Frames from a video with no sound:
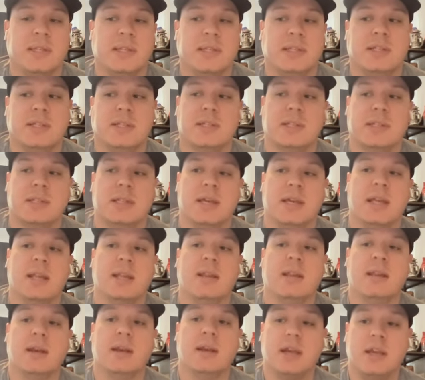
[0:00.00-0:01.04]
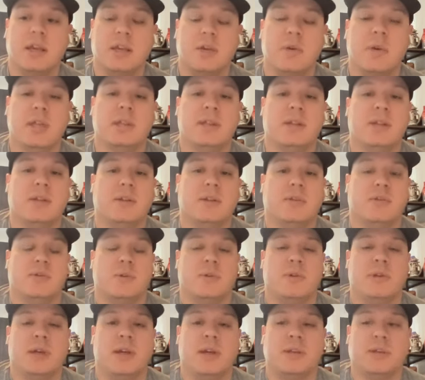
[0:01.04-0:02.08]
It's just then you get to those
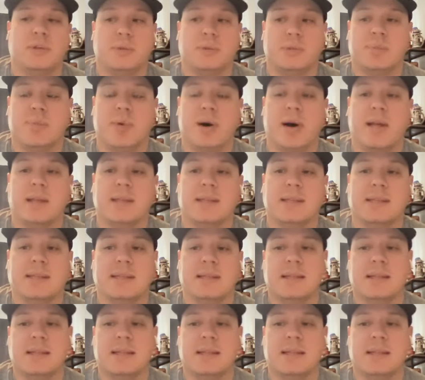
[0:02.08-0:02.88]
rotational spots,